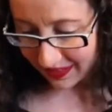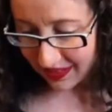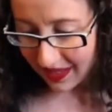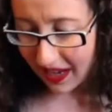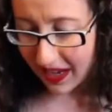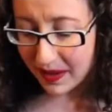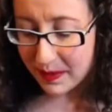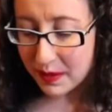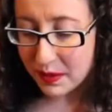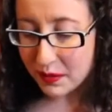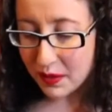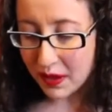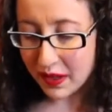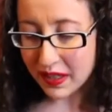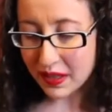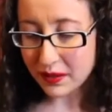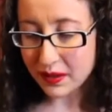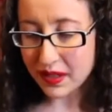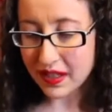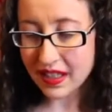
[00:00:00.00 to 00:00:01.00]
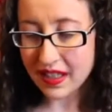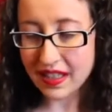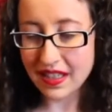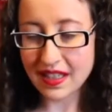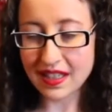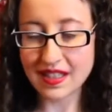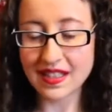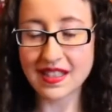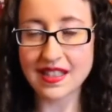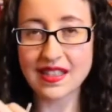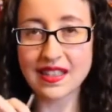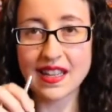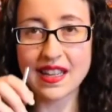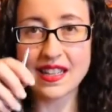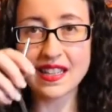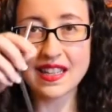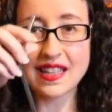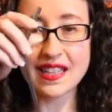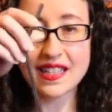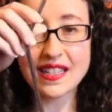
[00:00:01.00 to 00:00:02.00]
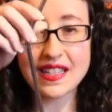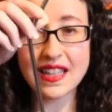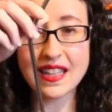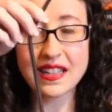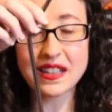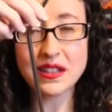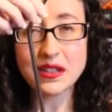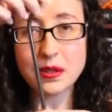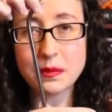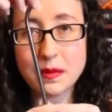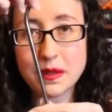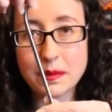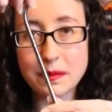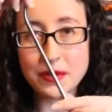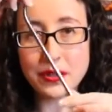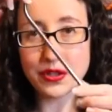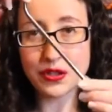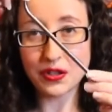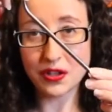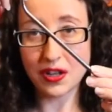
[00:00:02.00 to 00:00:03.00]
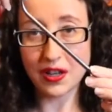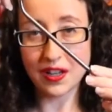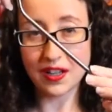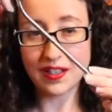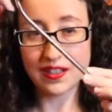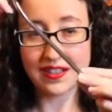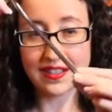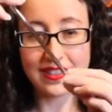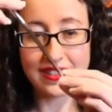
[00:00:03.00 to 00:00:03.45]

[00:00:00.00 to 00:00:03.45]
I've been wanting one of these. It is an aluminum straw.